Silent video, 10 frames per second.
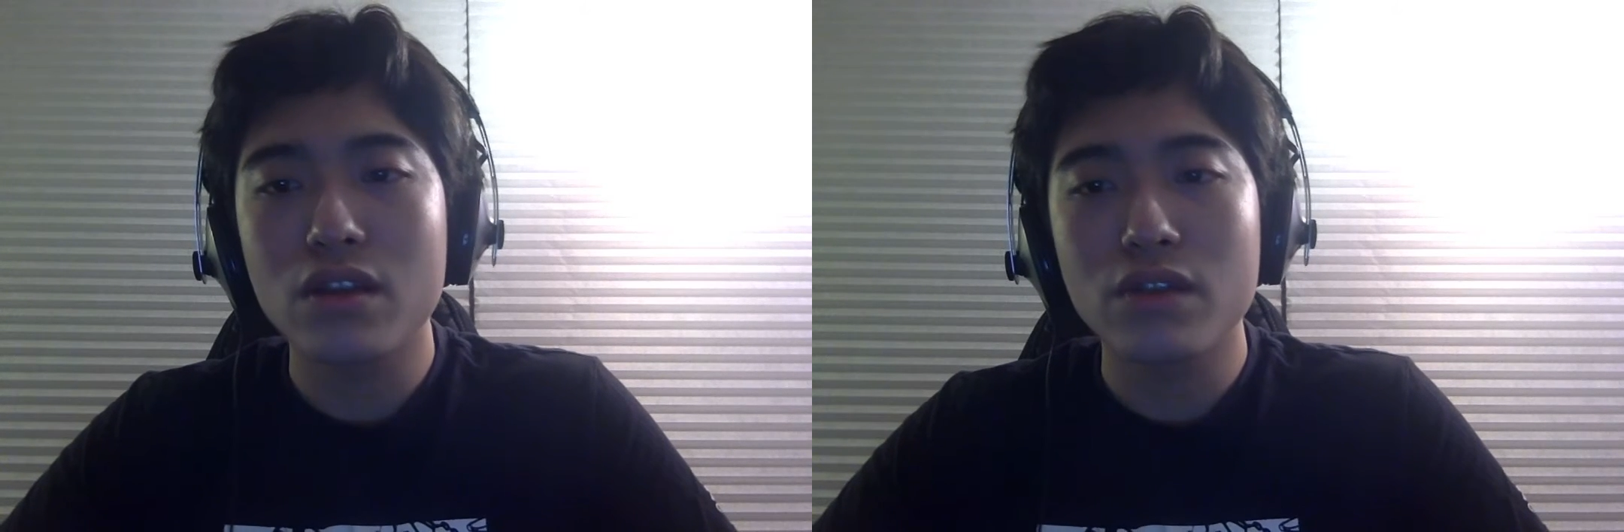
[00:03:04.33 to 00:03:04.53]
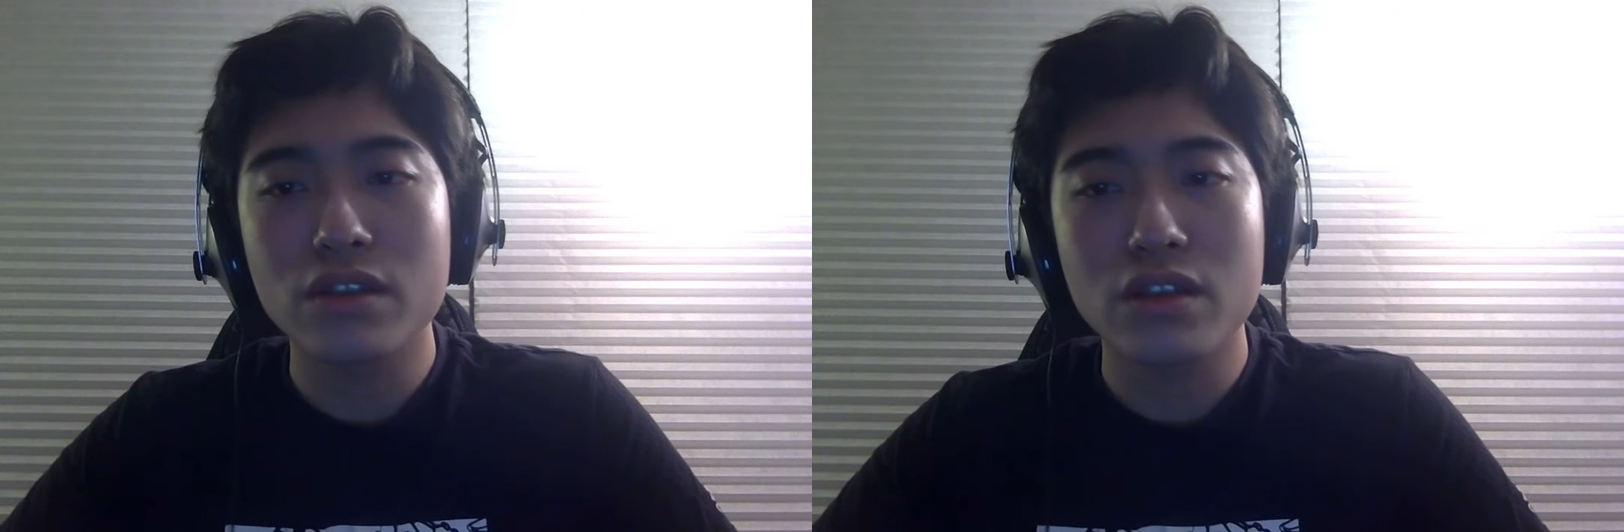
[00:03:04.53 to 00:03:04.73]

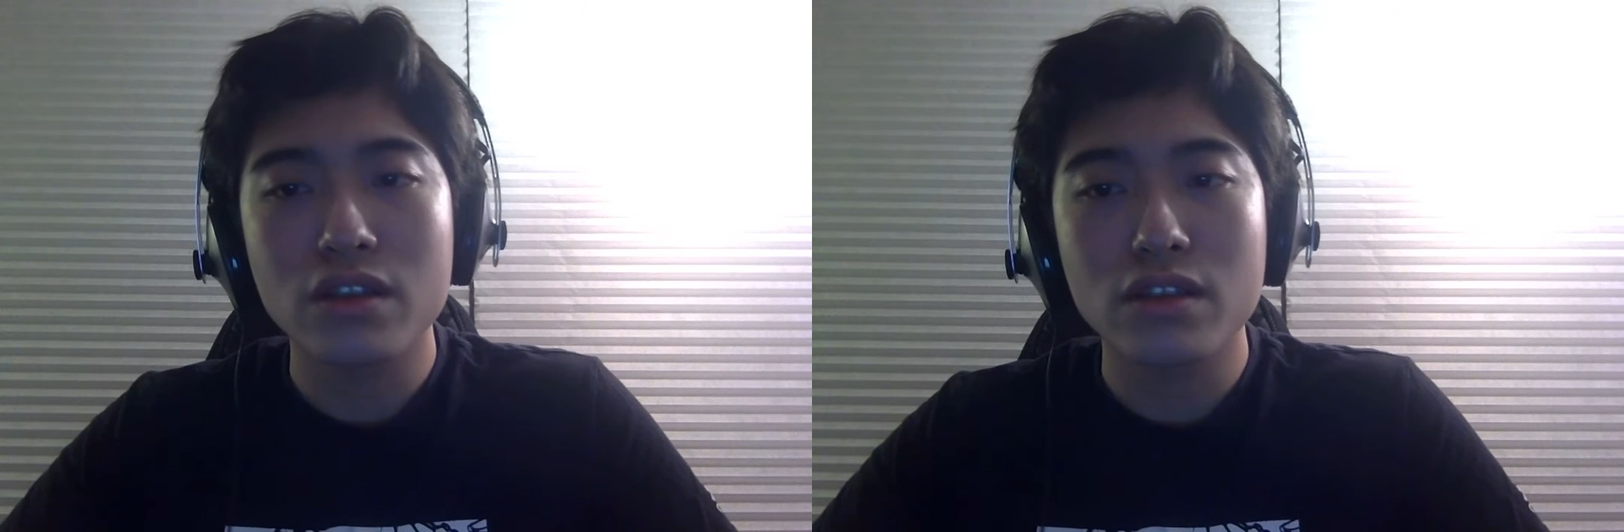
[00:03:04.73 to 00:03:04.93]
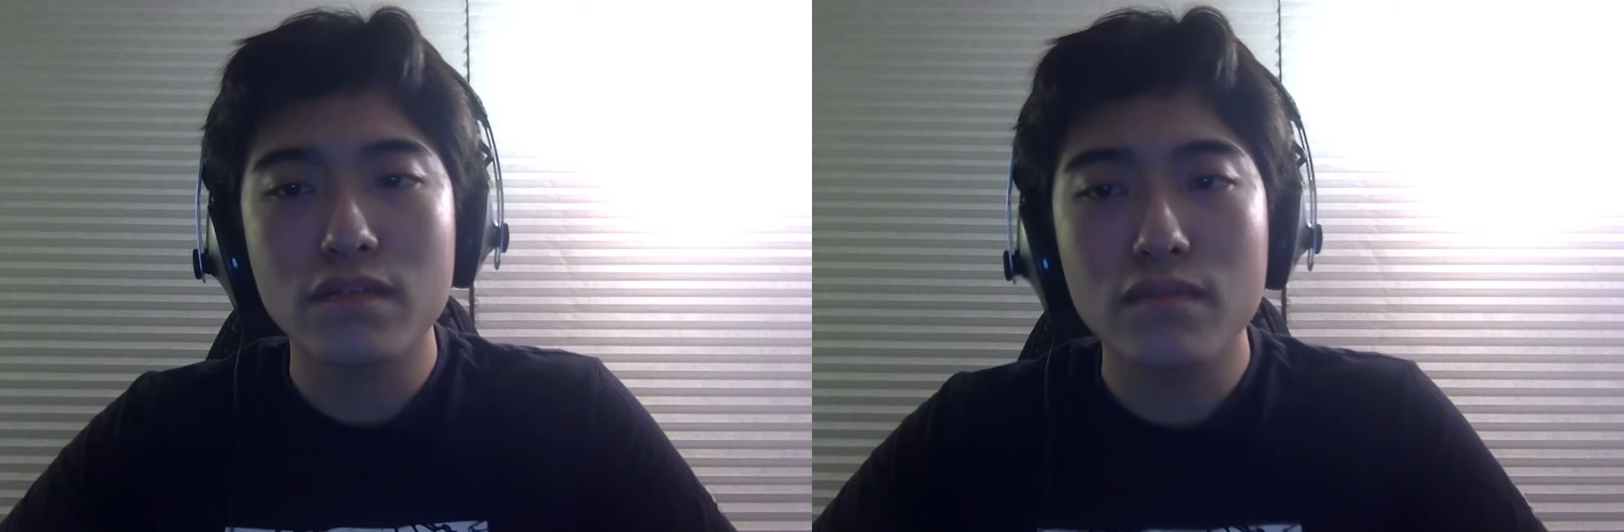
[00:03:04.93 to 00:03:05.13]
which
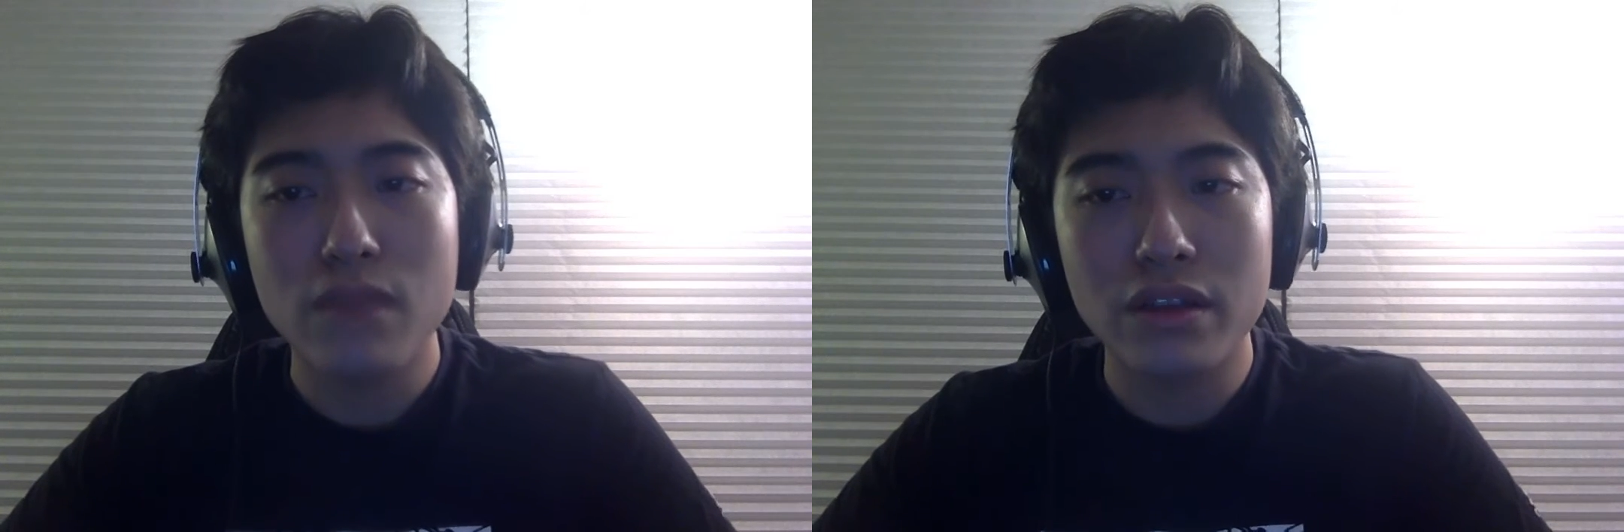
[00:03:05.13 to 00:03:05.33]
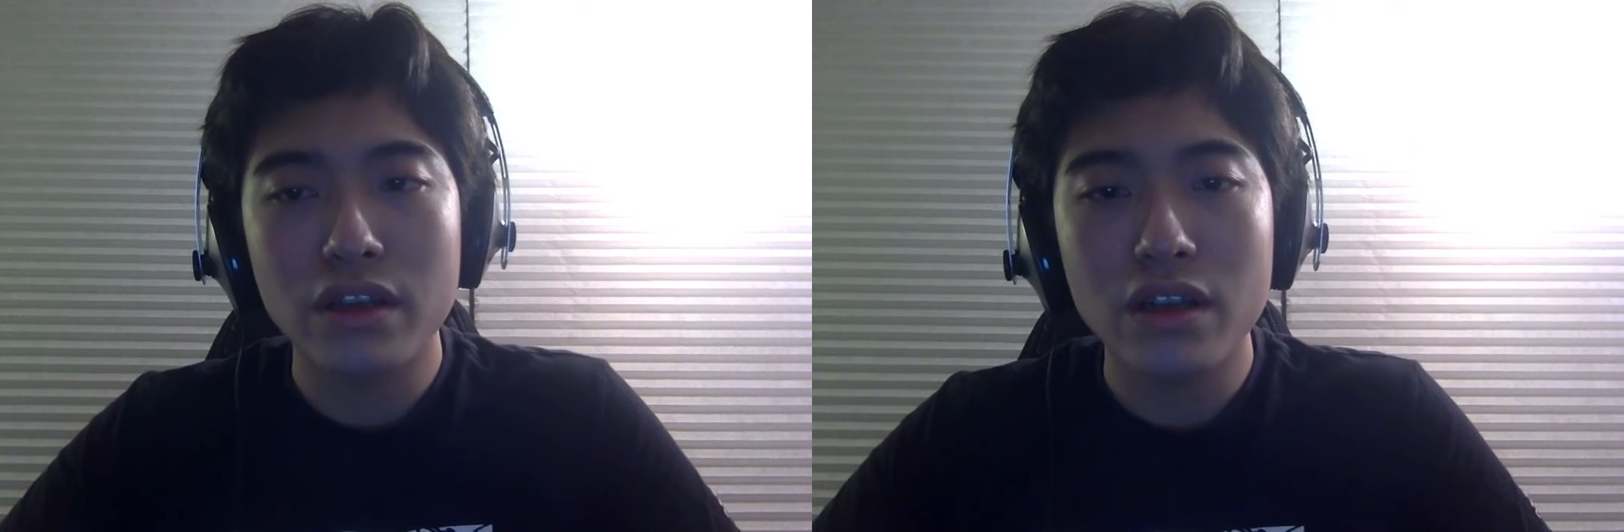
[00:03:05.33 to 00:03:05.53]
is
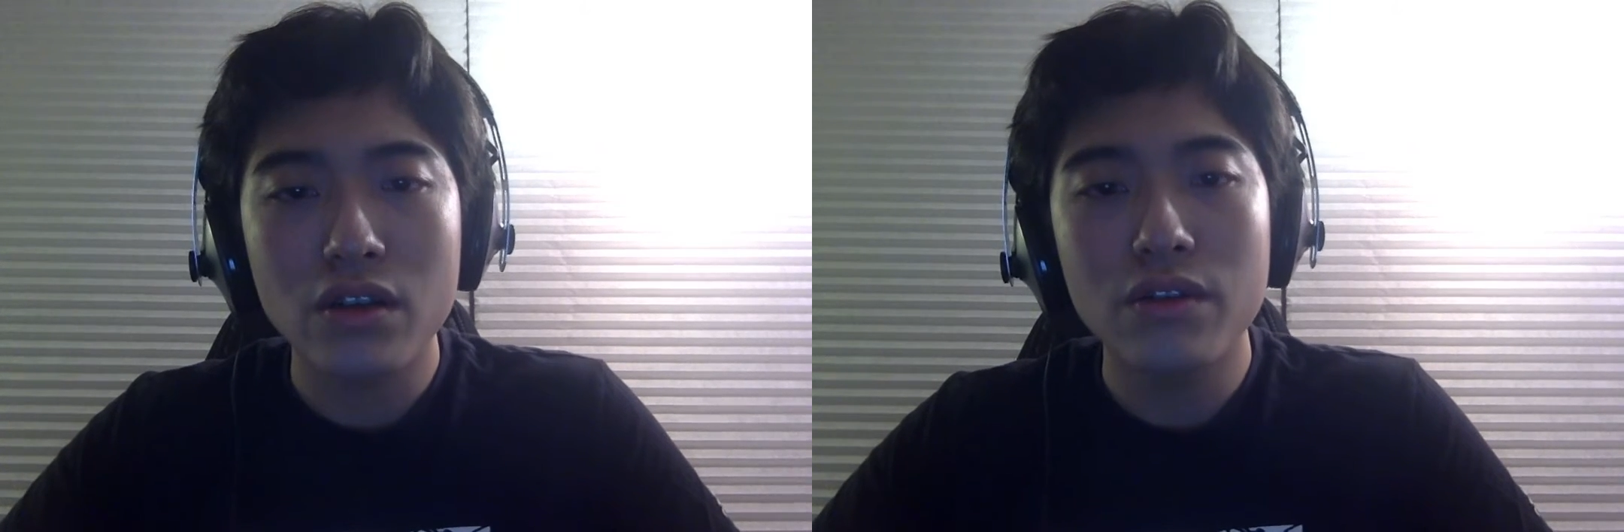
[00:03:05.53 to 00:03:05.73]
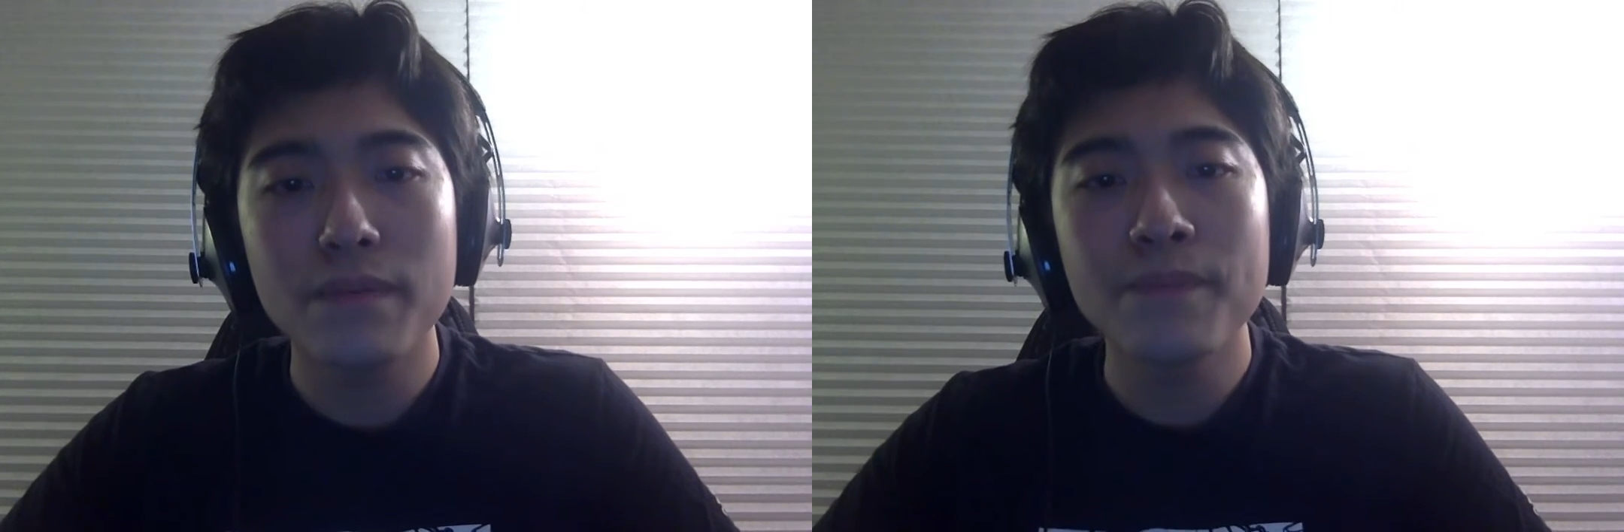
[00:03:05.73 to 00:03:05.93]

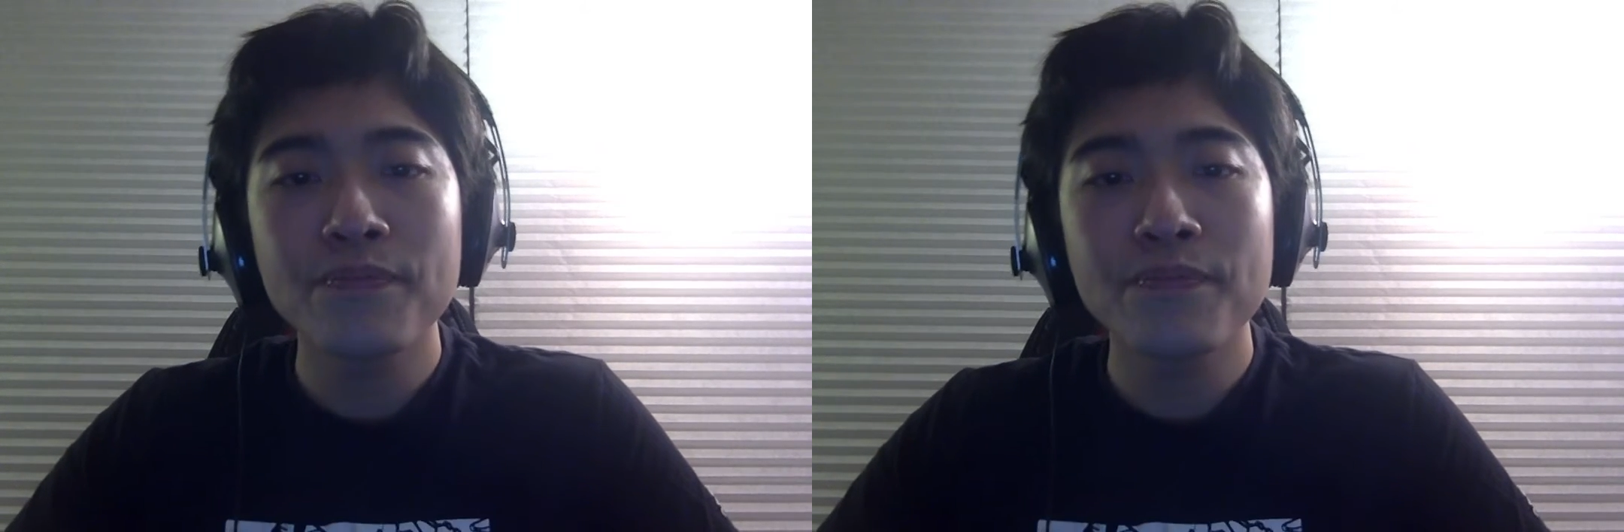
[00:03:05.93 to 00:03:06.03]
Mandingo.